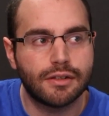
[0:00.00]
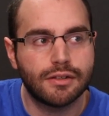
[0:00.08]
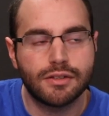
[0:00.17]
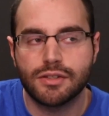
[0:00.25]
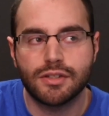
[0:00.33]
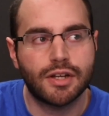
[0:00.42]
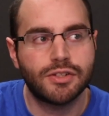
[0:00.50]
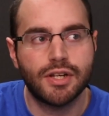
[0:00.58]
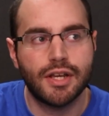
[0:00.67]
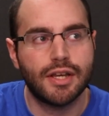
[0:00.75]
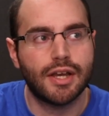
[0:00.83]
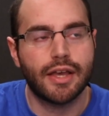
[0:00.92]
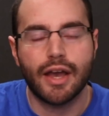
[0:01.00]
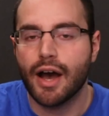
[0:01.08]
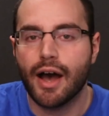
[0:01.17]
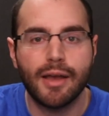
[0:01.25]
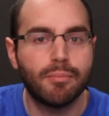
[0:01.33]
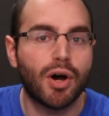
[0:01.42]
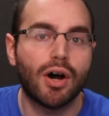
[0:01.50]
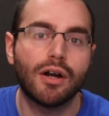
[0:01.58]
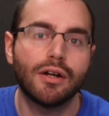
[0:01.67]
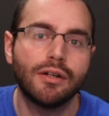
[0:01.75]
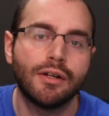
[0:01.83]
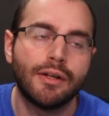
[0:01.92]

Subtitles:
such a high bar